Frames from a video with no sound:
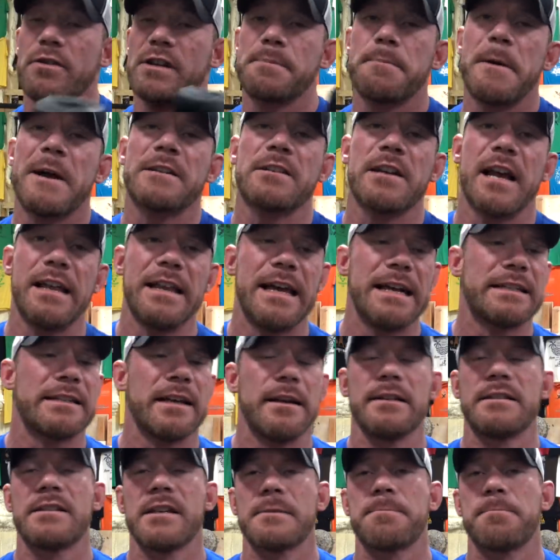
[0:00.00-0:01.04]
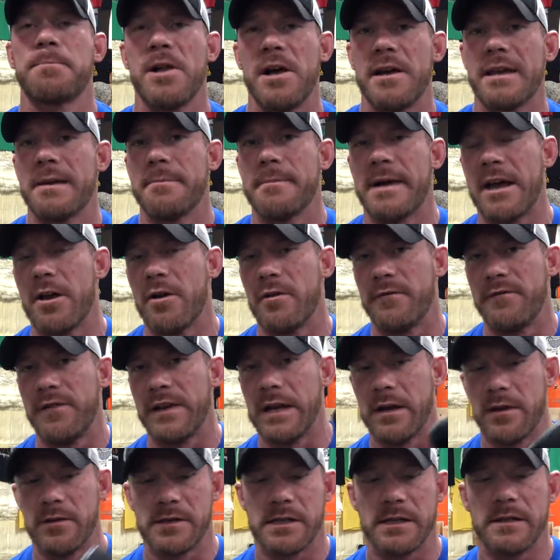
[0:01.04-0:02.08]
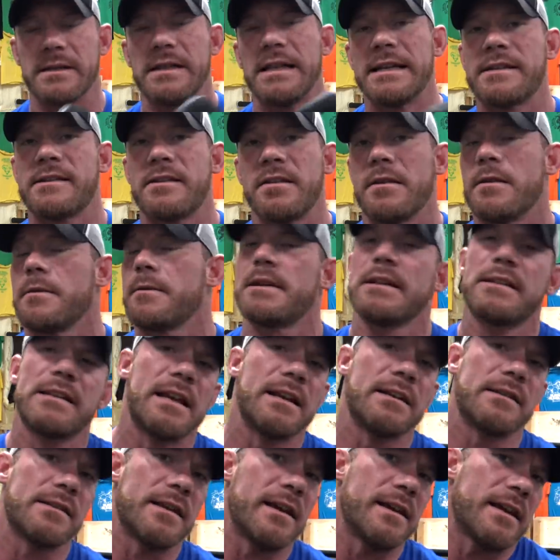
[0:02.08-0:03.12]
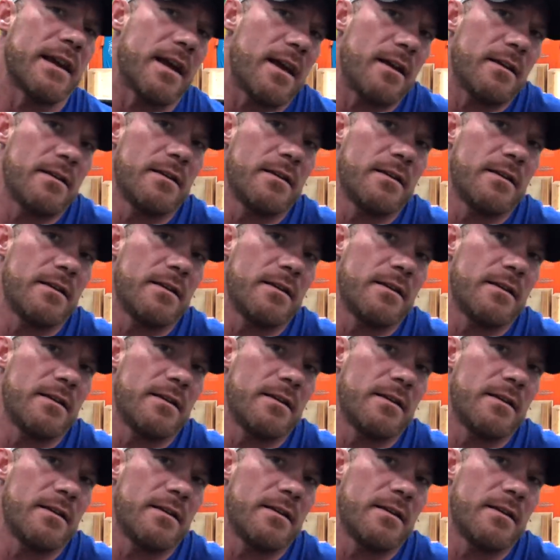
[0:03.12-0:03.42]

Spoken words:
Especially I like to just plug in my own videos and listen to them, because then it's like